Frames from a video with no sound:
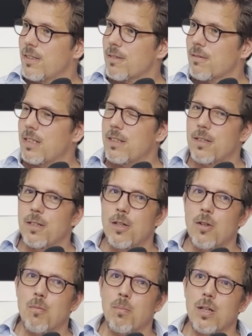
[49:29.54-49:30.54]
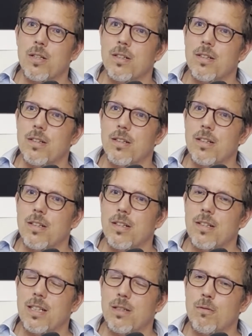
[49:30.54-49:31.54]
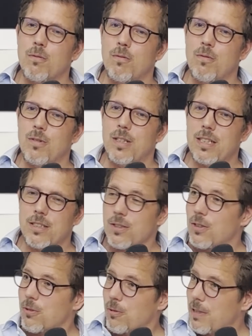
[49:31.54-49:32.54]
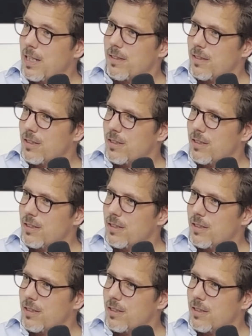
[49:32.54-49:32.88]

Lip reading: right? But that is not correct.